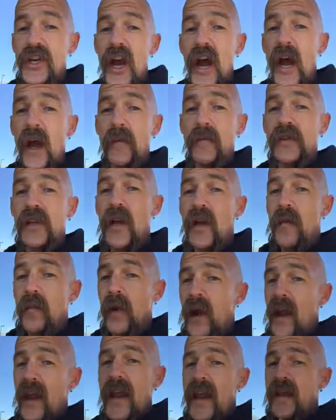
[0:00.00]
jobs,
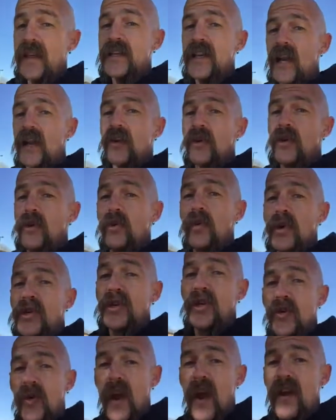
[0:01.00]
but I can't tell you
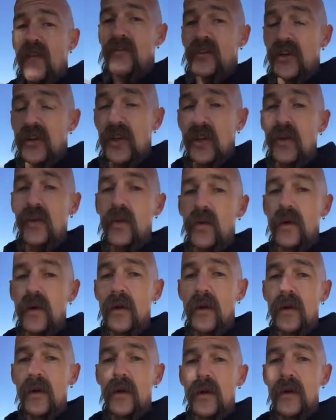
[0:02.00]
what you have to do.
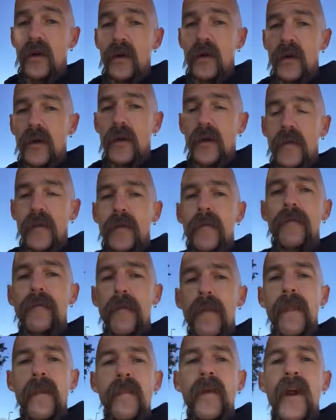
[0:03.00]

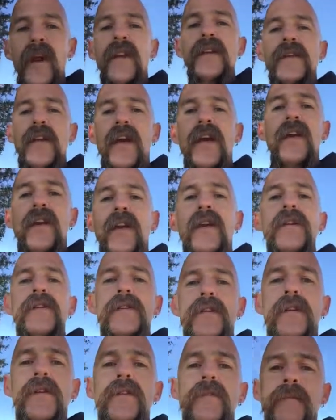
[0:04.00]
But I can tell you
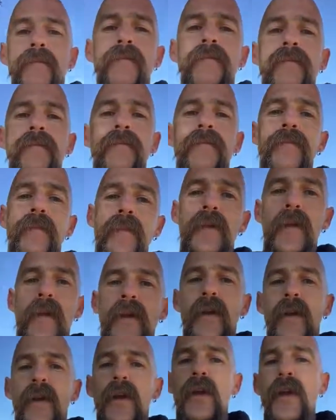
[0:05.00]
this,
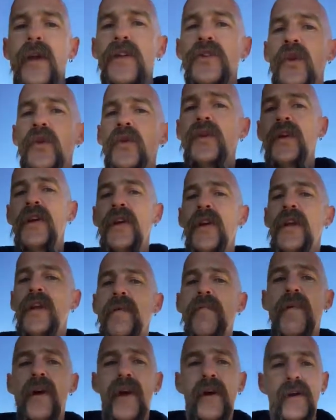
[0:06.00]
it's only going to
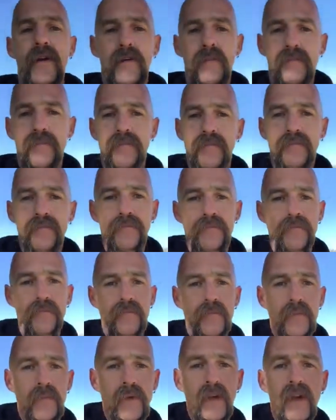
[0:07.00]
get better
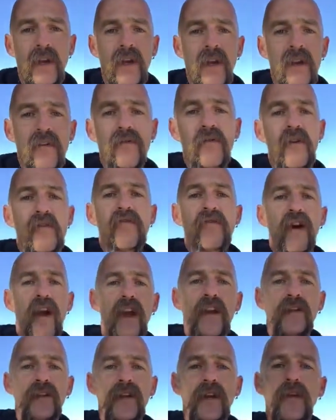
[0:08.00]
if we
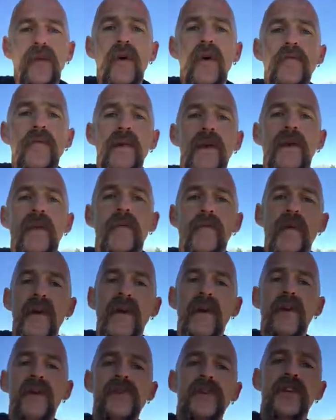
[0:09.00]
finally quit being
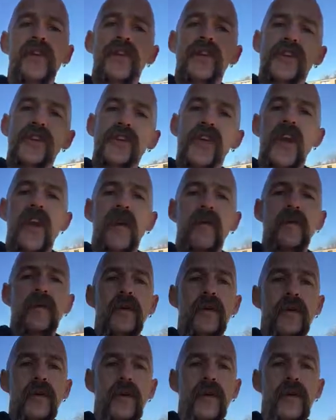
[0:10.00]
embarrassed and
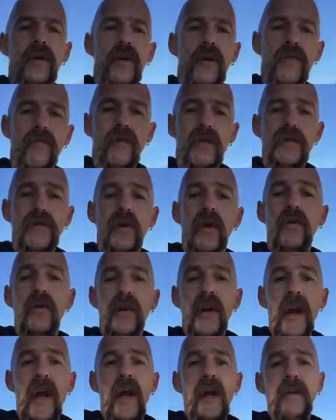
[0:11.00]
ashamed of what's
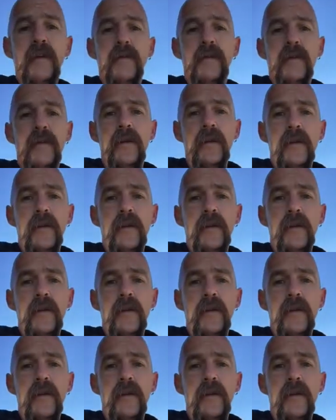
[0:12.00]
going on